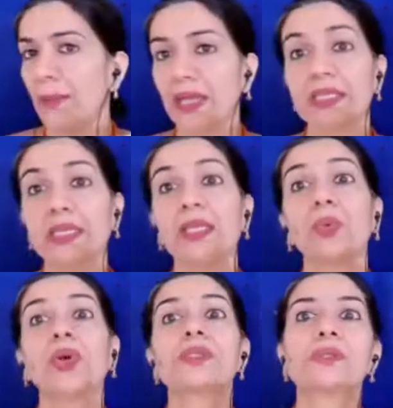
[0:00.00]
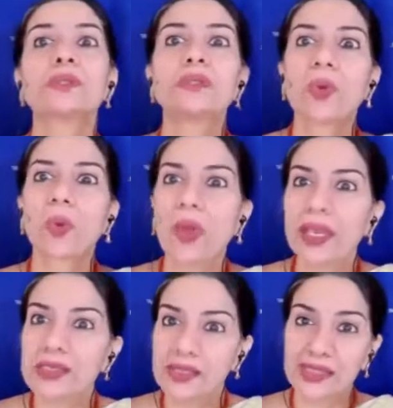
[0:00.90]
But he was so
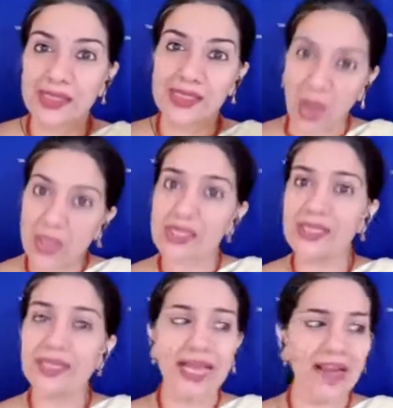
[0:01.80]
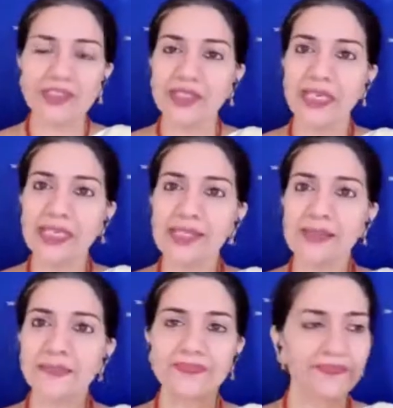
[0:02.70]
exhausted after
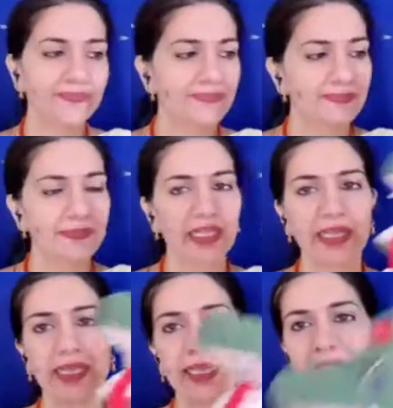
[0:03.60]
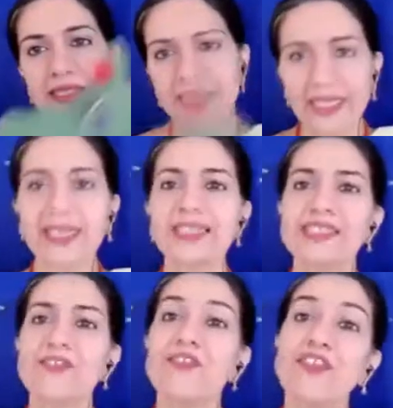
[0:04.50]
this, he
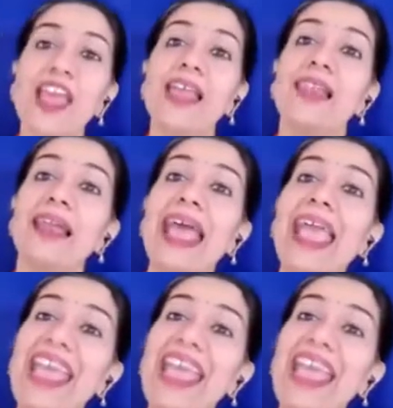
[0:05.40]
just fell